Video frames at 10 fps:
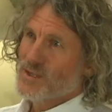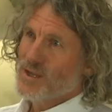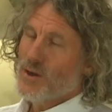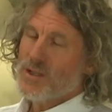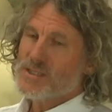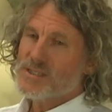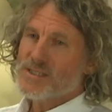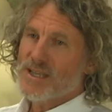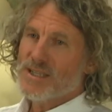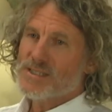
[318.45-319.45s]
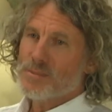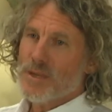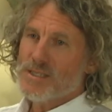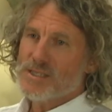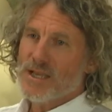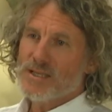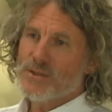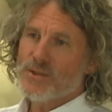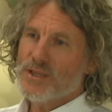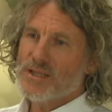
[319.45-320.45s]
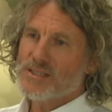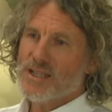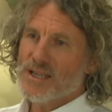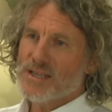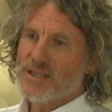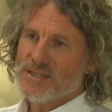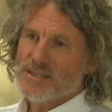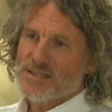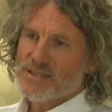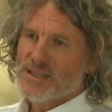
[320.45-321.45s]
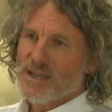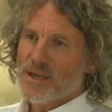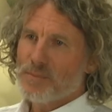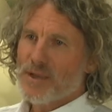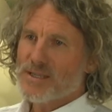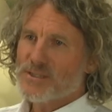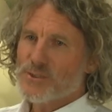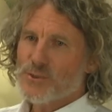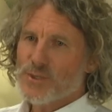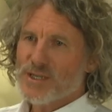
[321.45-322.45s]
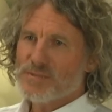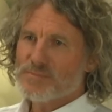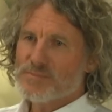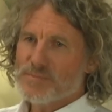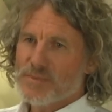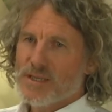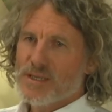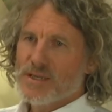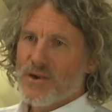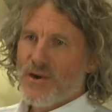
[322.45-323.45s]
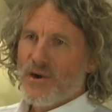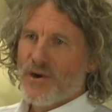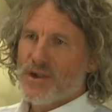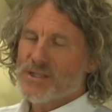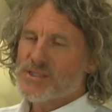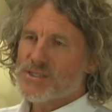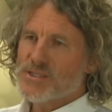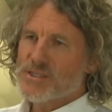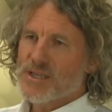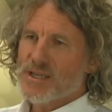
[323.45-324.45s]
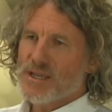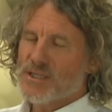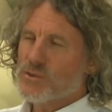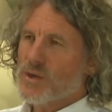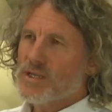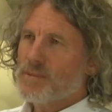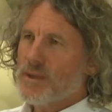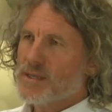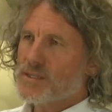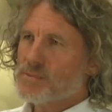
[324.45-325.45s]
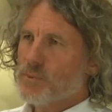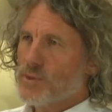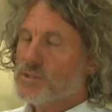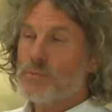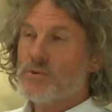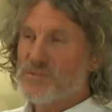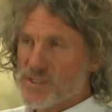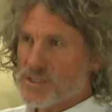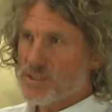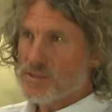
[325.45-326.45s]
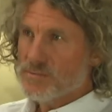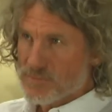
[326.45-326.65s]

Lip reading: Oh, it's amazing. I do things like, I'm back to, it's great to get back to sports. I'm real physical.